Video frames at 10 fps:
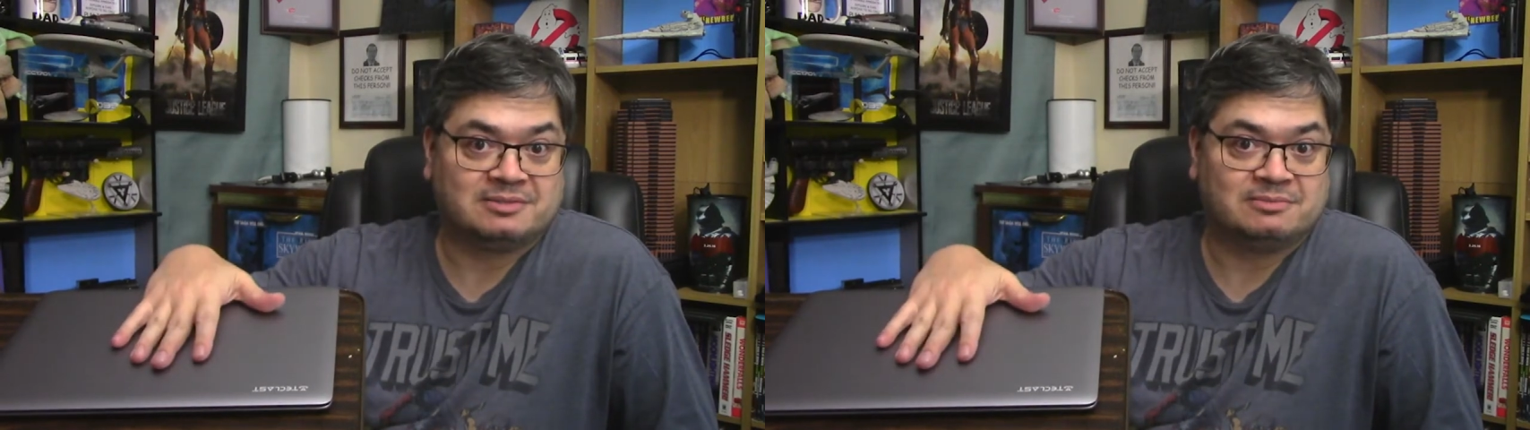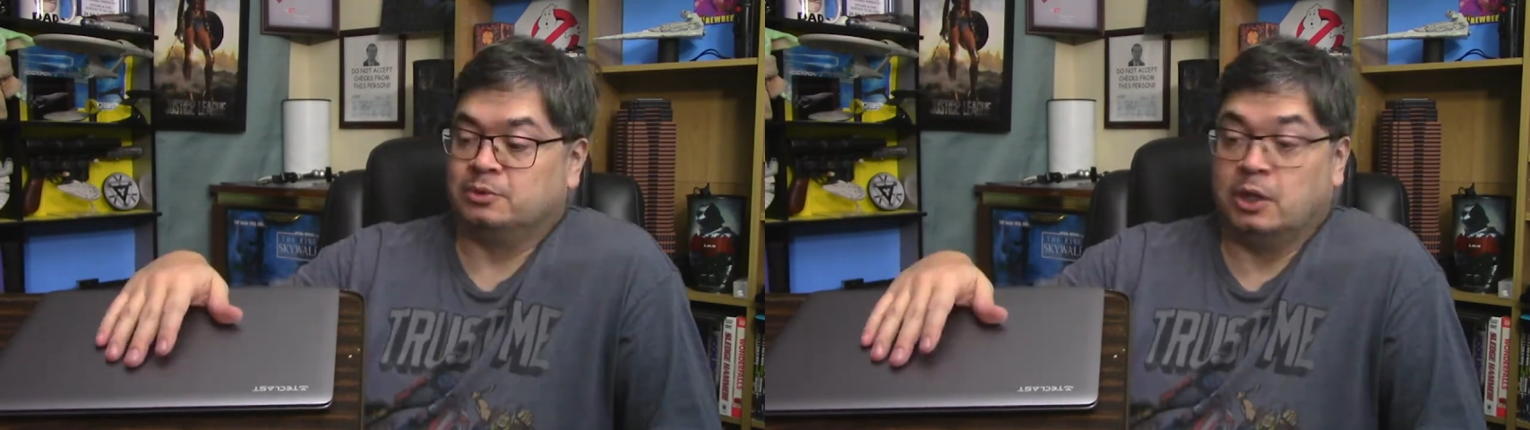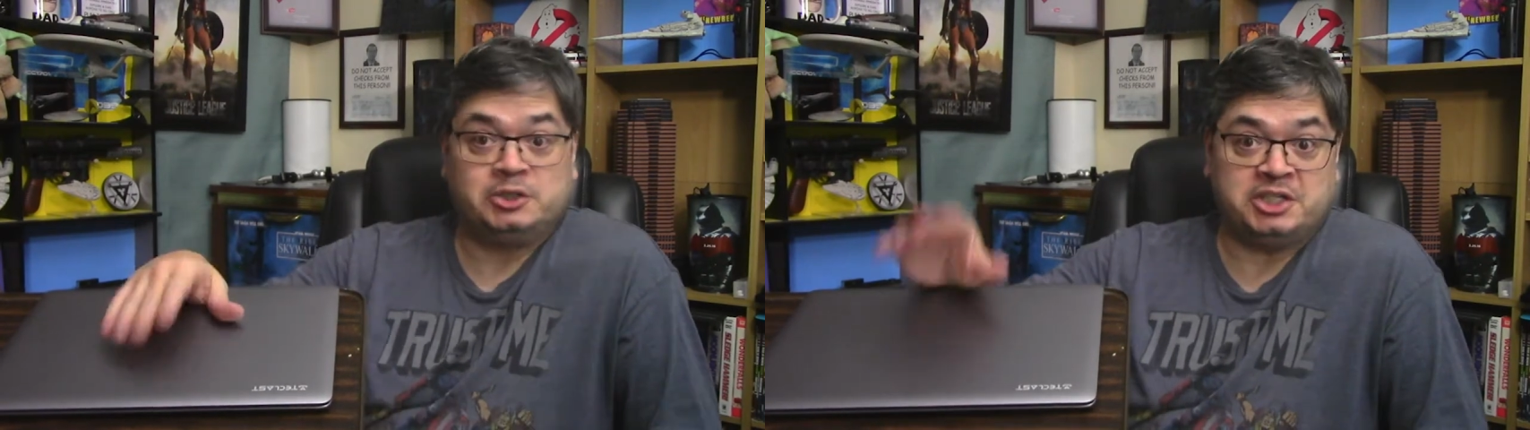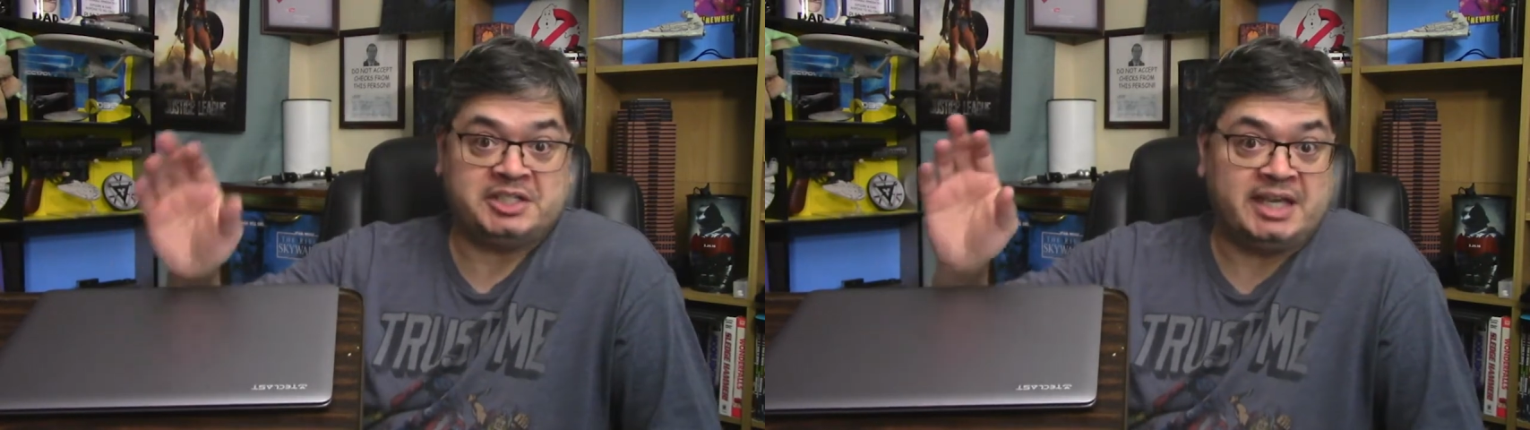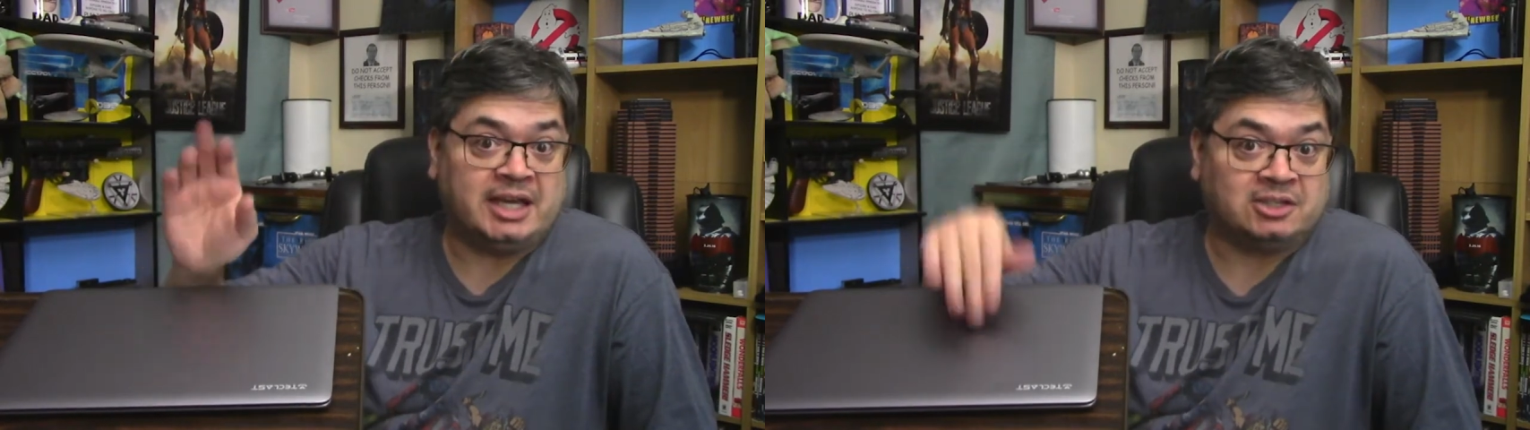No
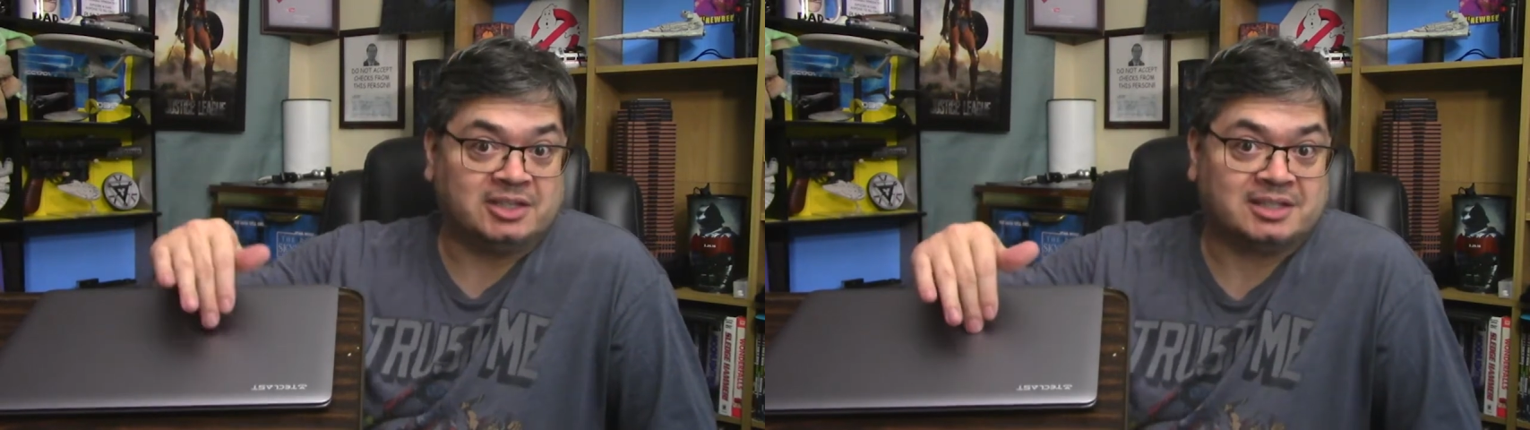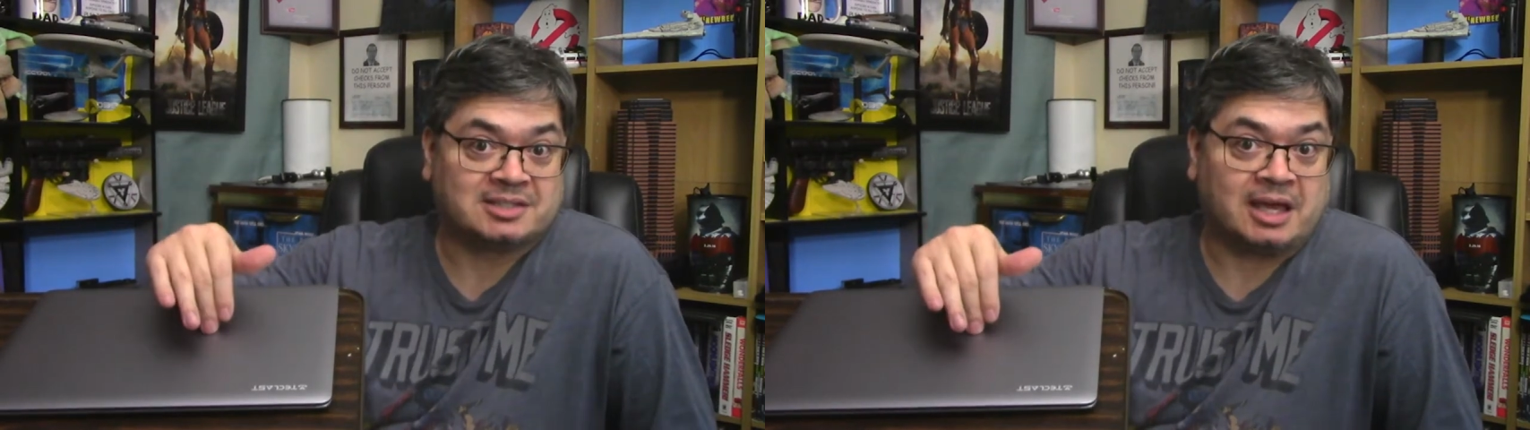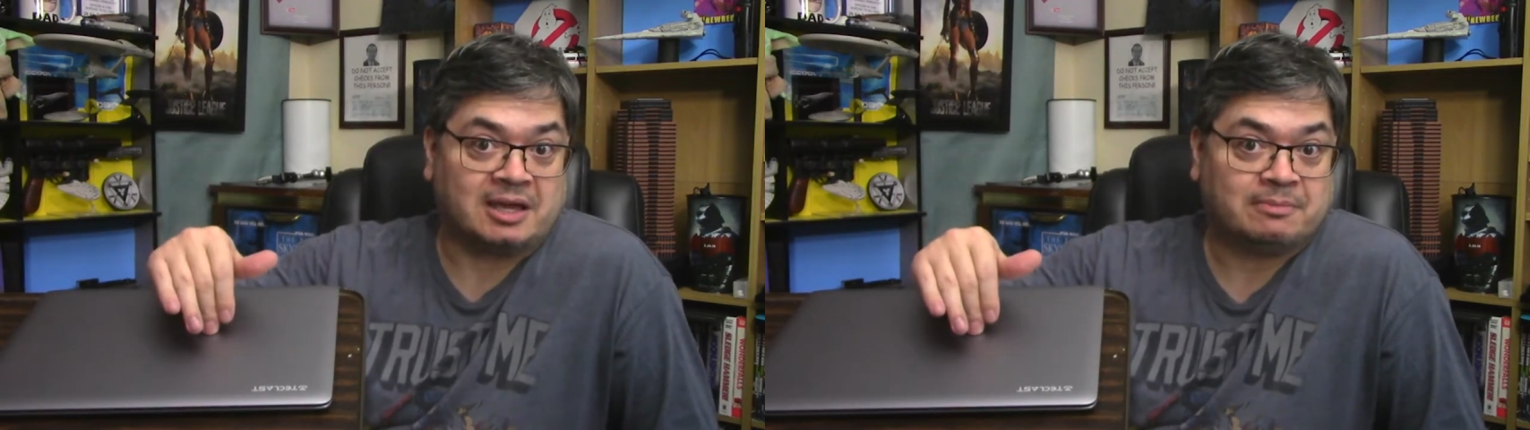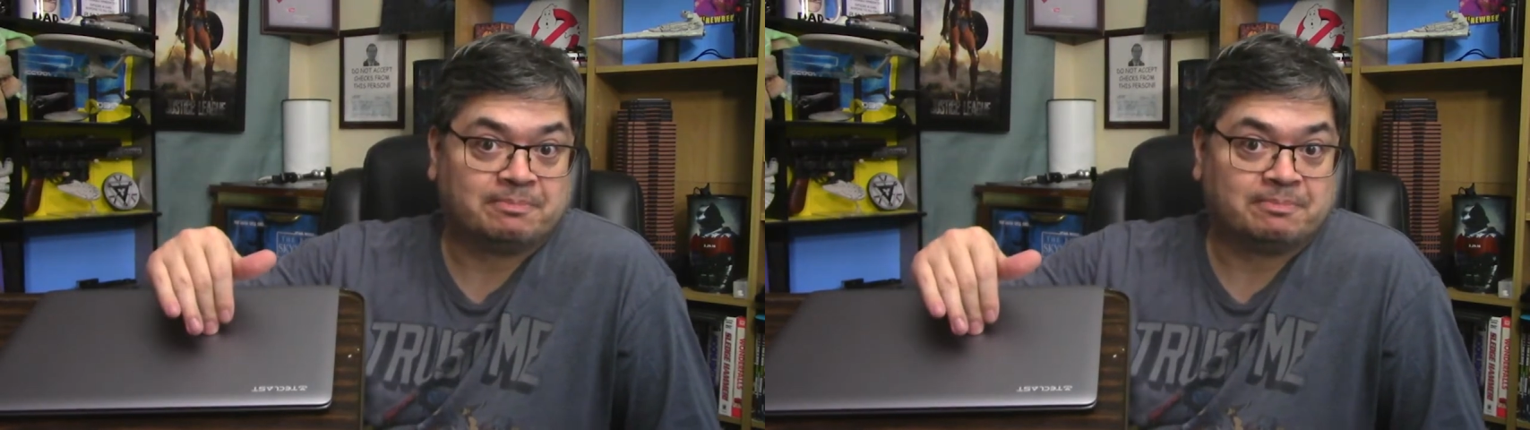GTA on this guy.